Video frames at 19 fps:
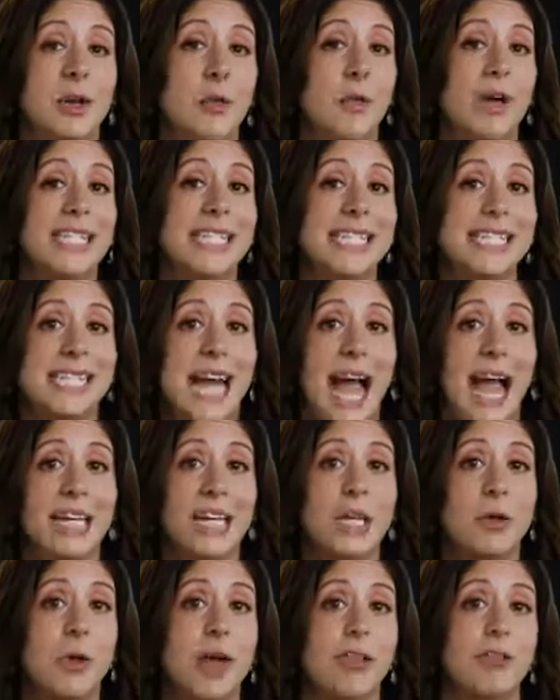when
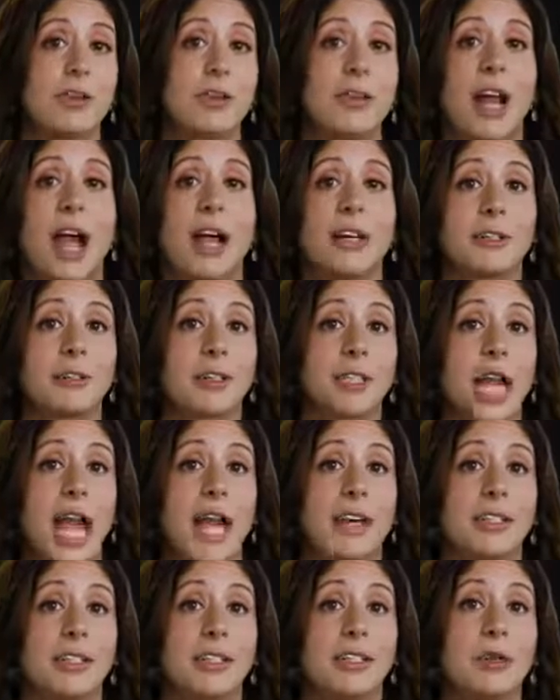deciding whether or not your
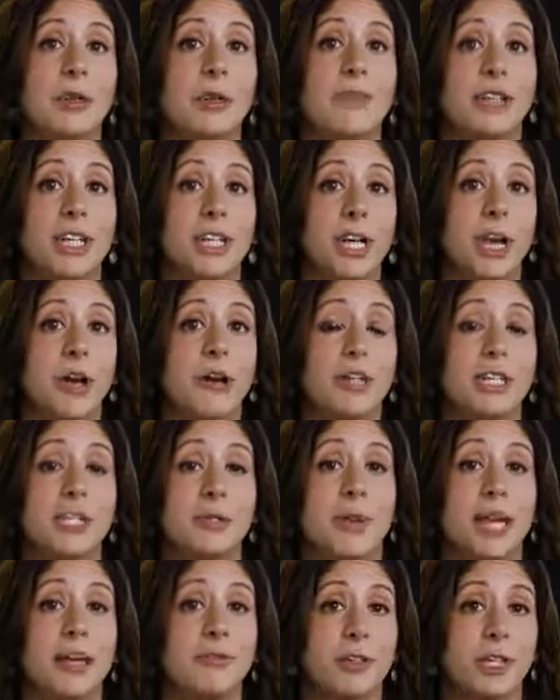channel or video is
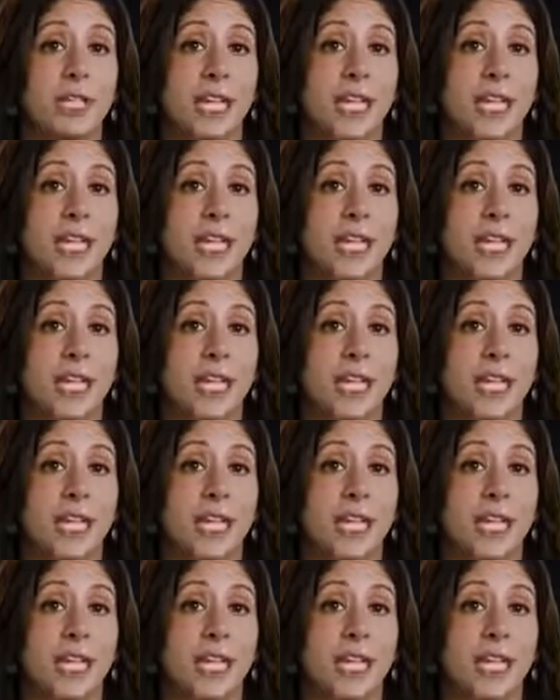made for